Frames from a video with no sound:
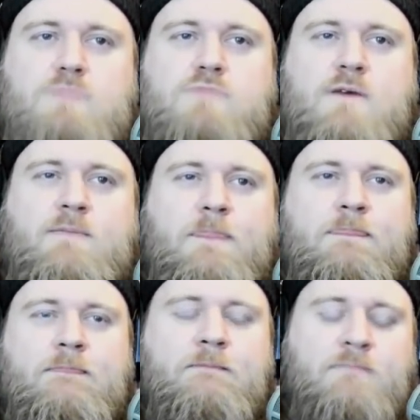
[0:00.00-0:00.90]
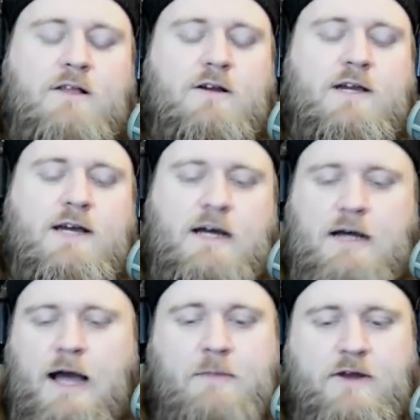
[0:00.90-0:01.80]
Robert look,
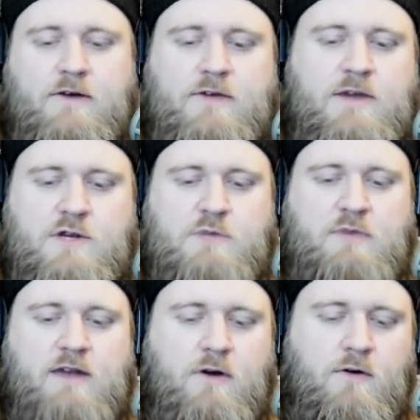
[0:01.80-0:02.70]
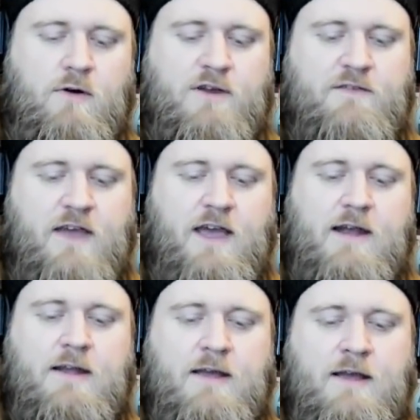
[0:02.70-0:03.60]
uh, I'm no huge Beto O'Rourke
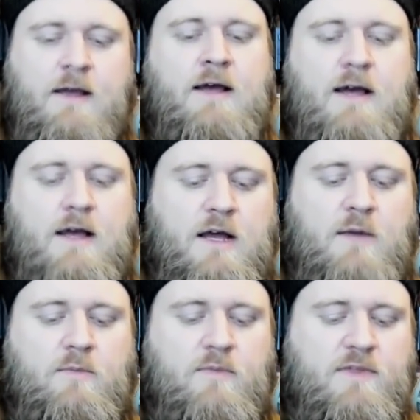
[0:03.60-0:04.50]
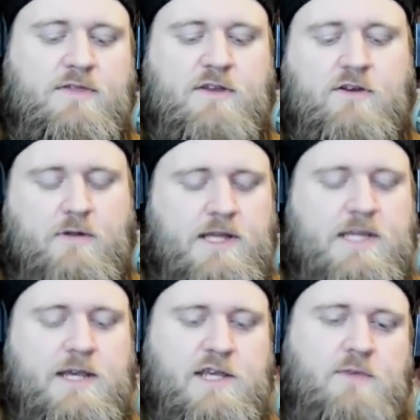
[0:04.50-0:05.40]
fan. Um, the
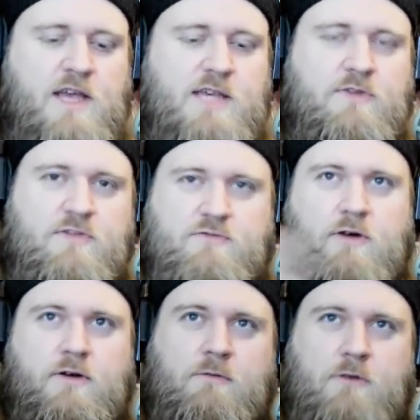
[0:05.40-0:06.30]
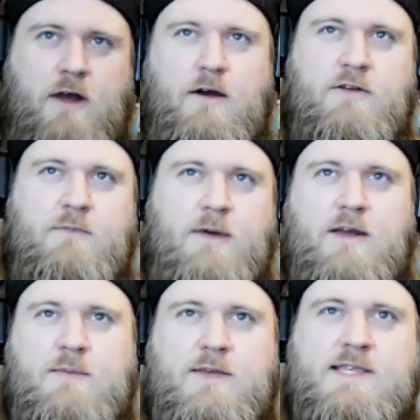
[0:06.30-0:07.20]
criticism has been thrown around about
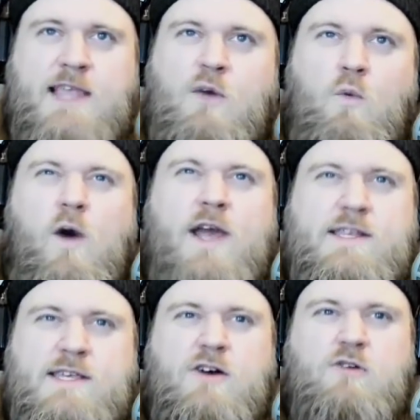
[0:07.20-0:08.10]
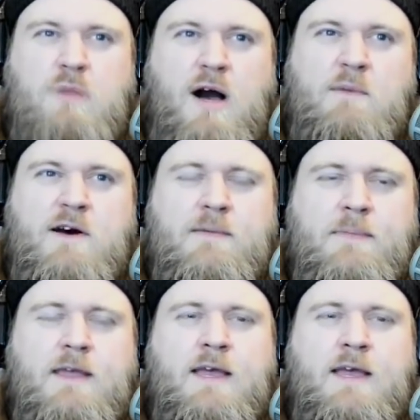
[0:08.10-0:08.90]
him as like white Obama.